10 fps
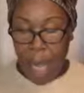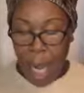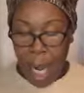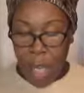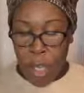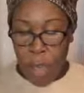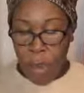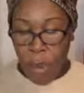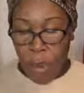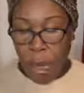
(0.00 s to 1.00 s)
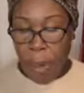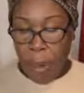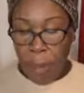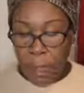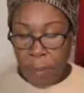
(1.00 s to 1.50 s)
Are you more
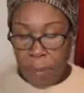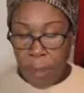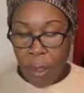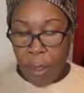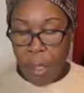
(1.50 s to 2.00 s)
merciful